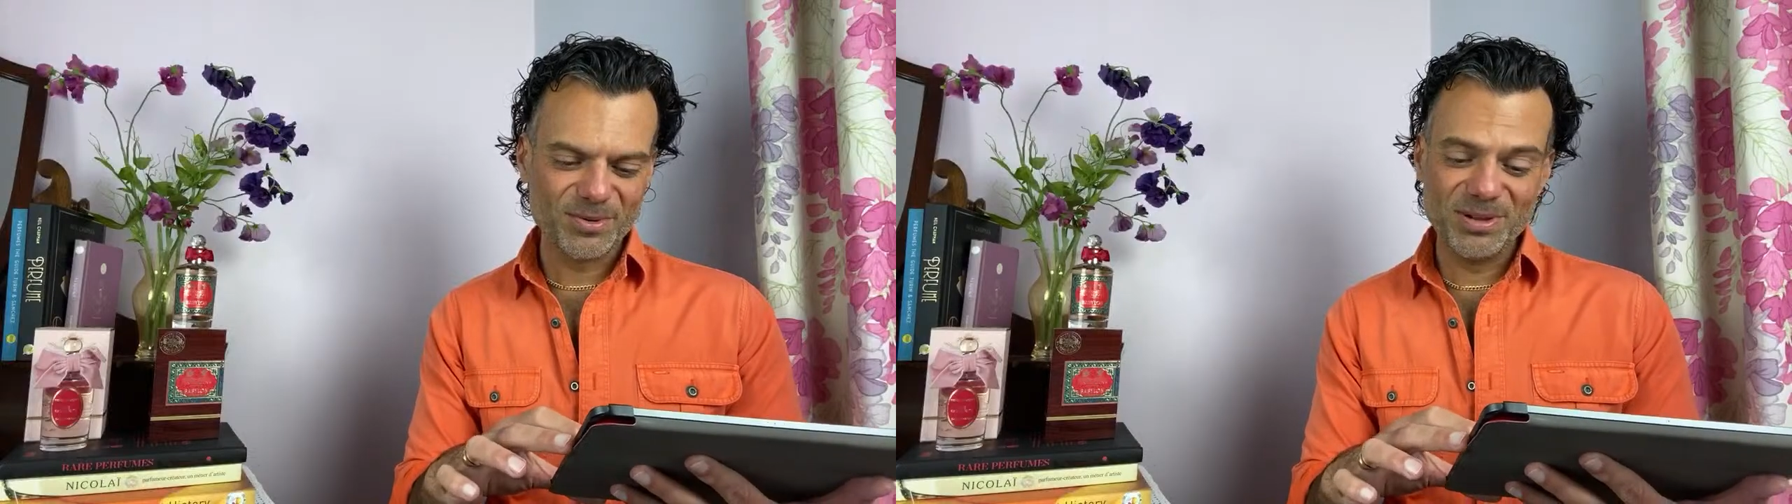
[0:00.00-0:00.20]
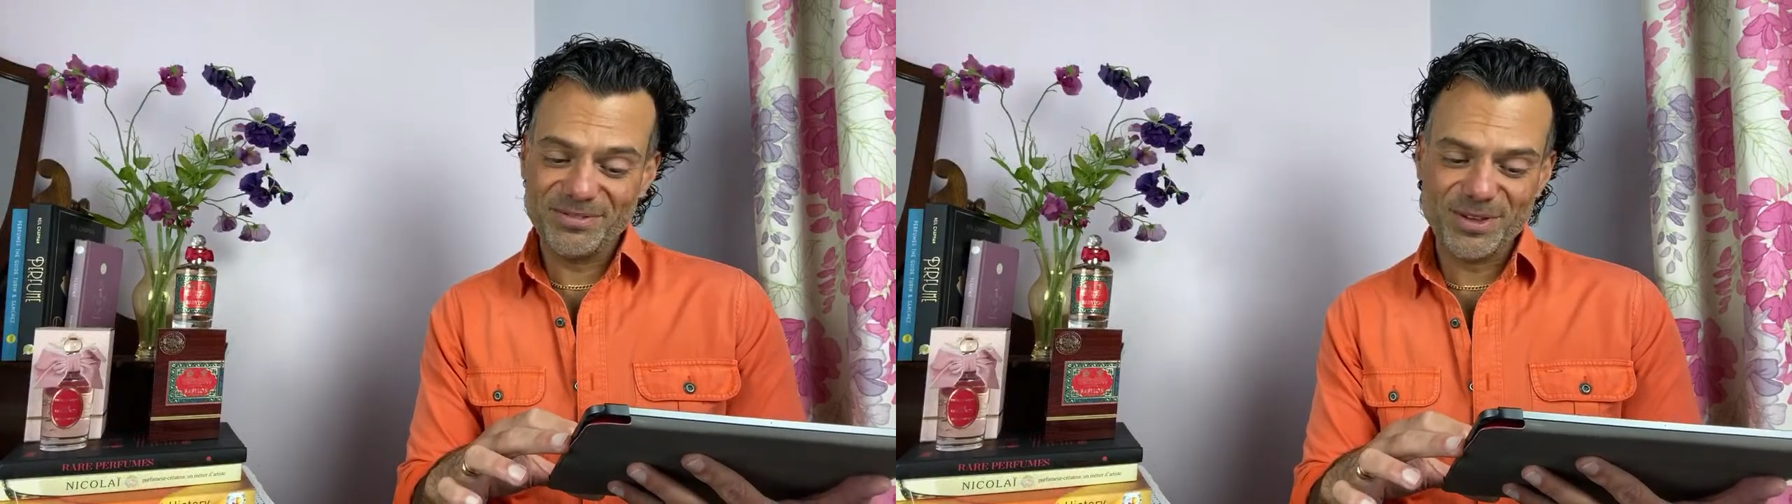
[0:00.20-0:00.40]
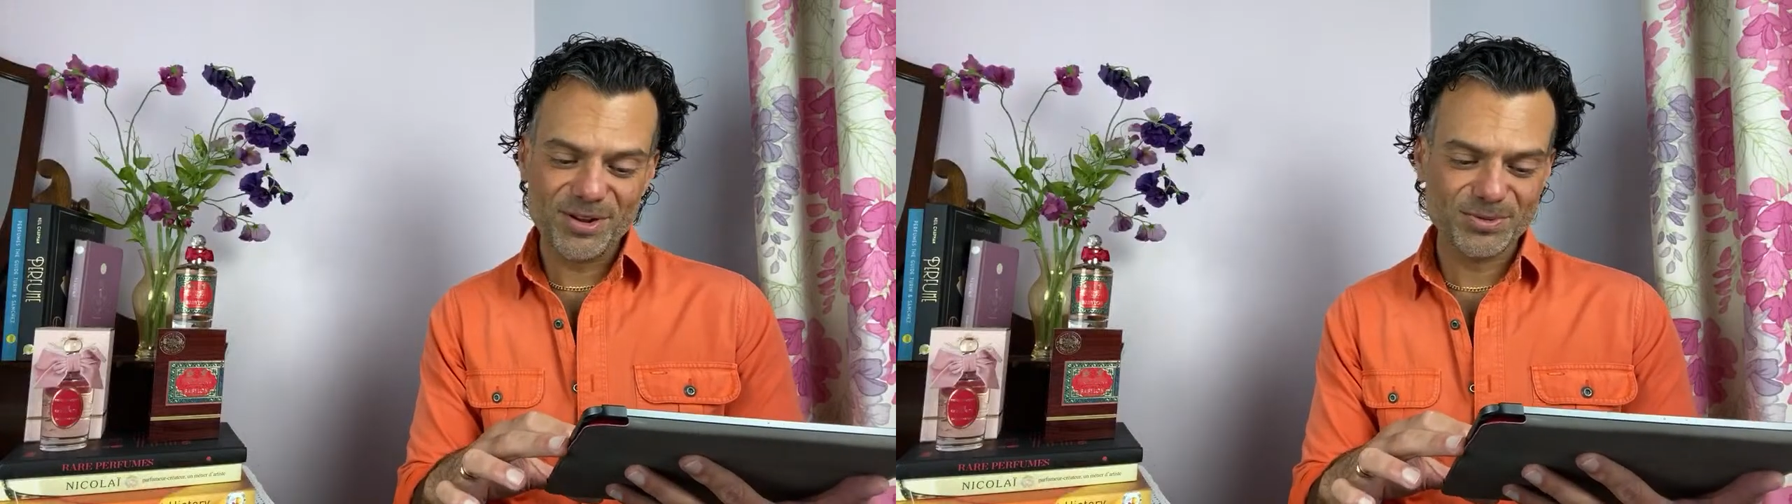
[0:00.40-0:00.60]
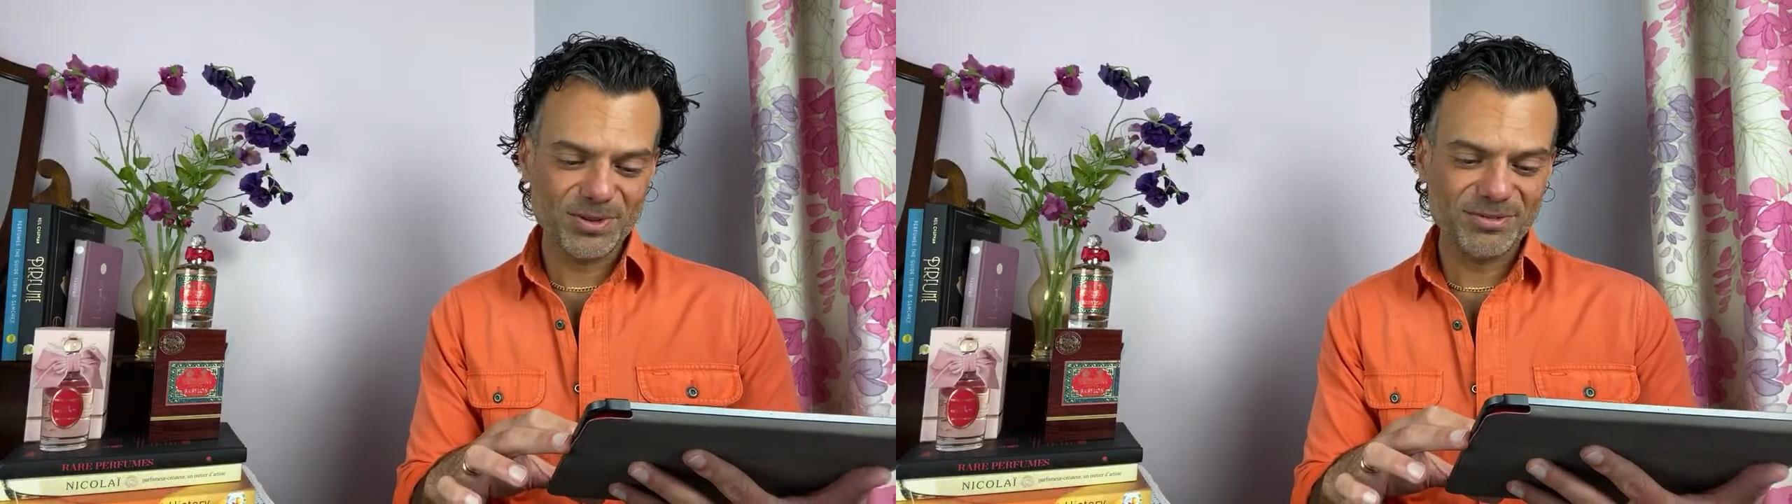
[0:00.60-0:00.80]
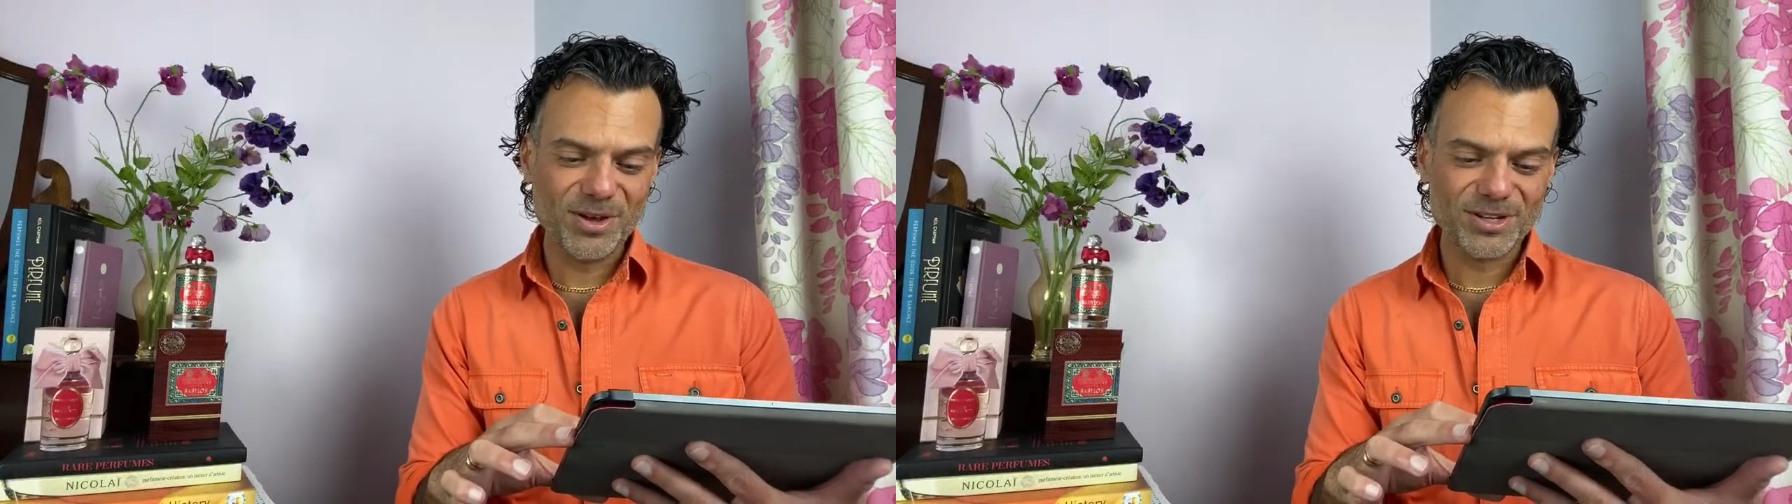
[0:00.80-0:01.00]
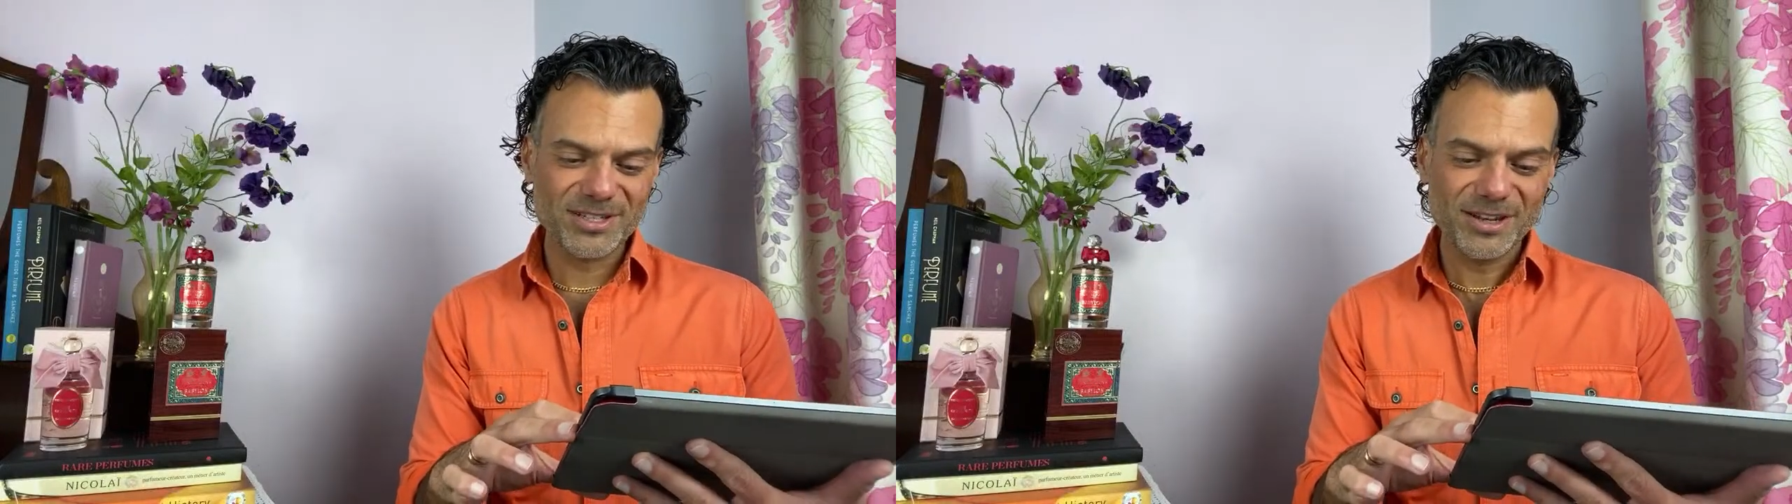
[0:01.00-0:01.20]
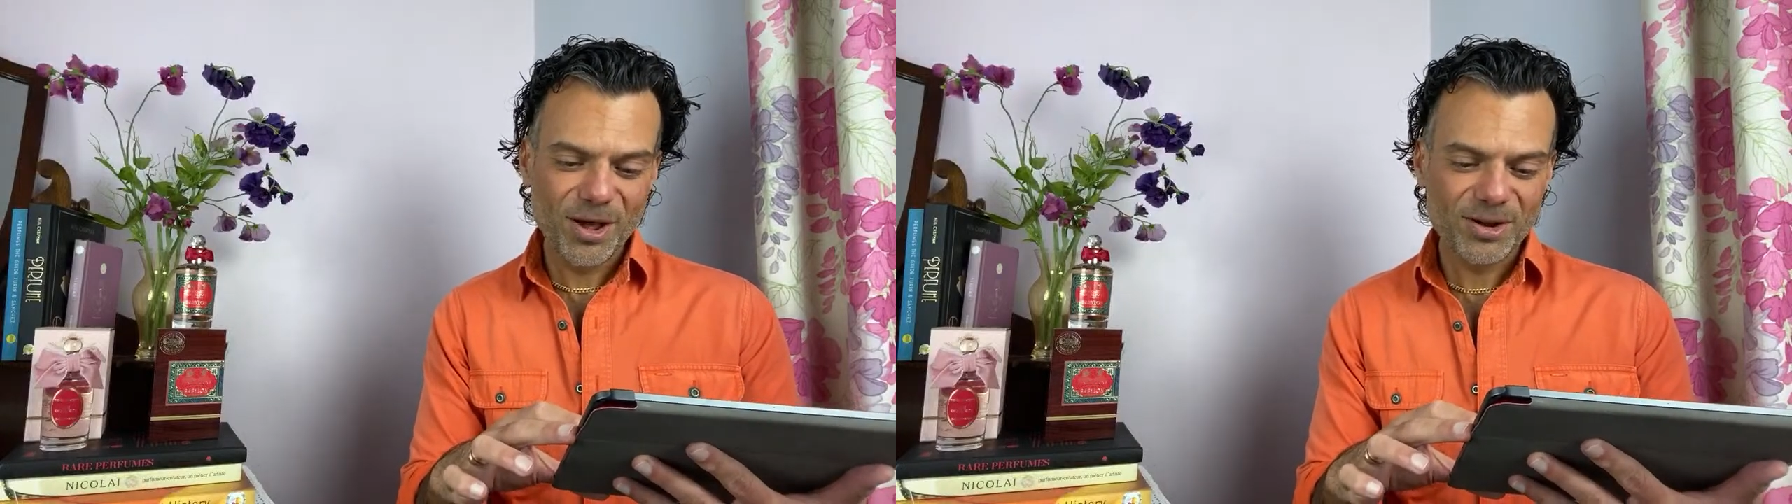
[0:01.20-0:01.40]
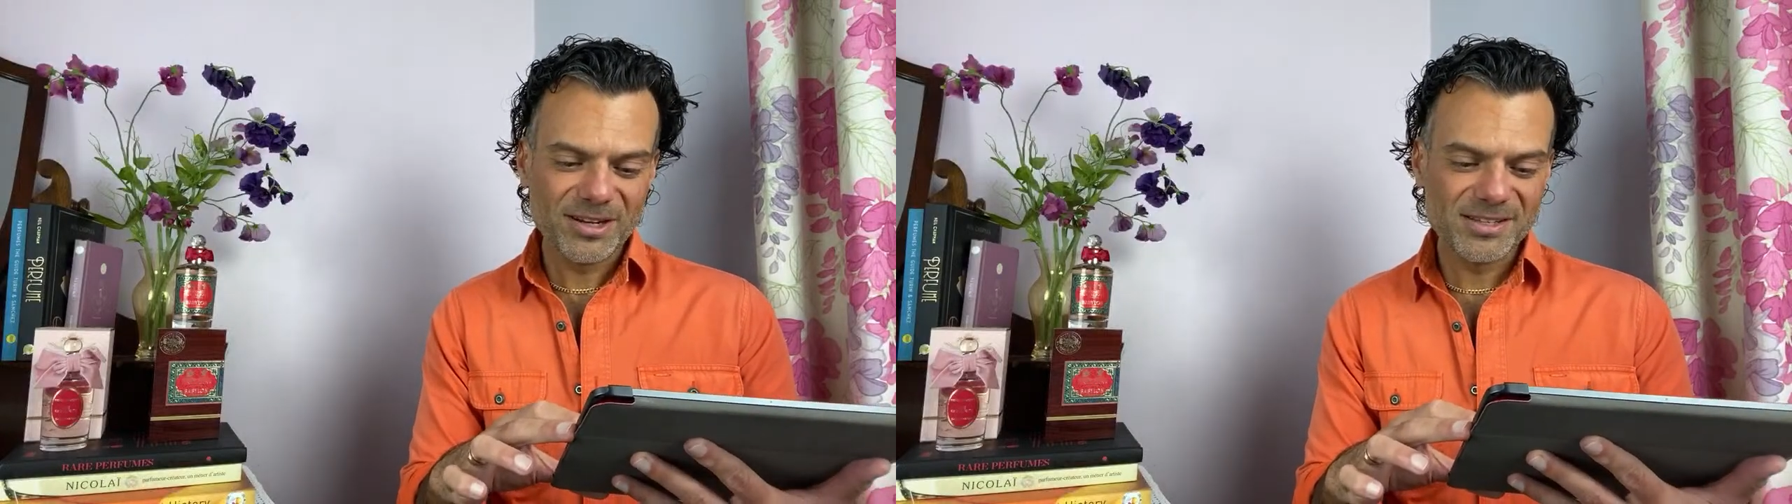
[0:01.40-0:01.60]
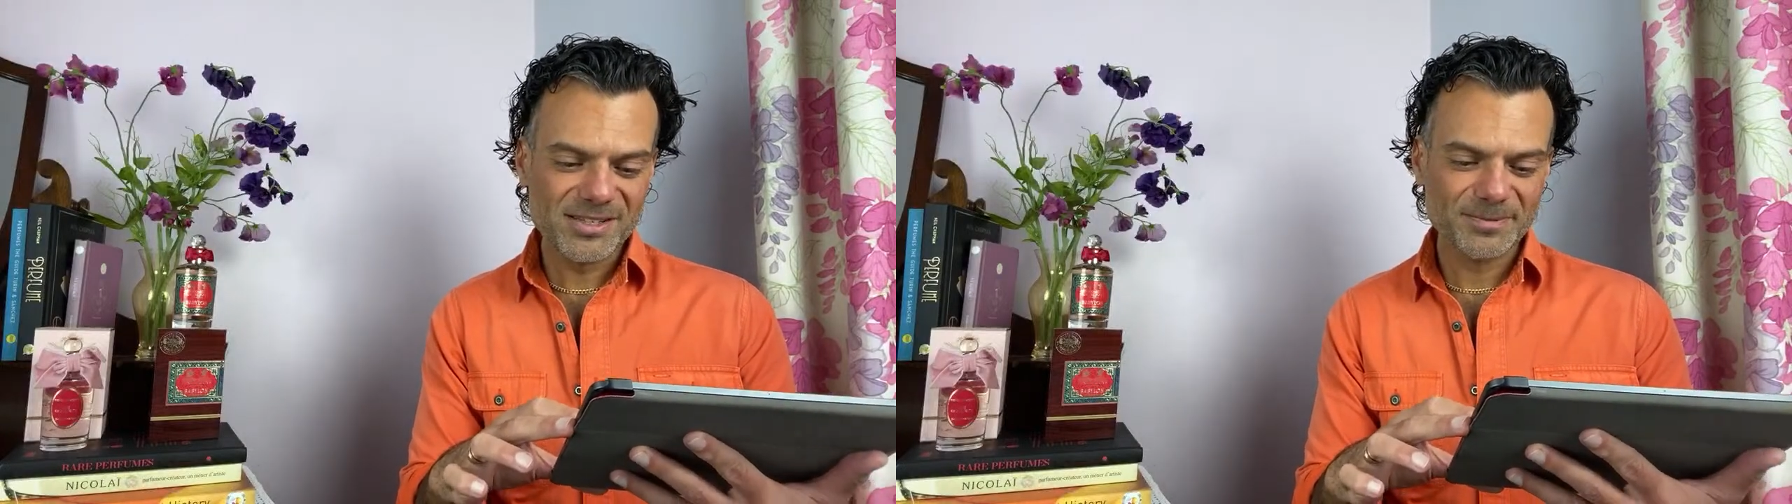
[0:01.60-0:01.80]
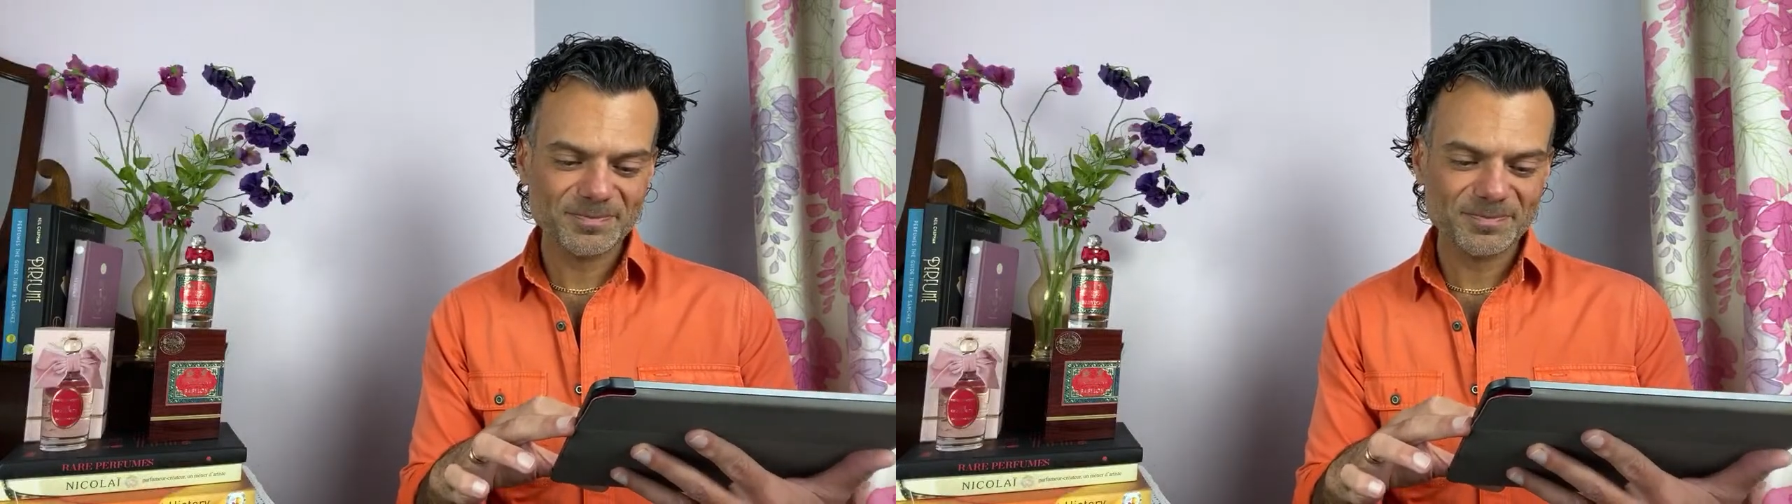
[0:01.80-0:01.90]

We've got we've got lols,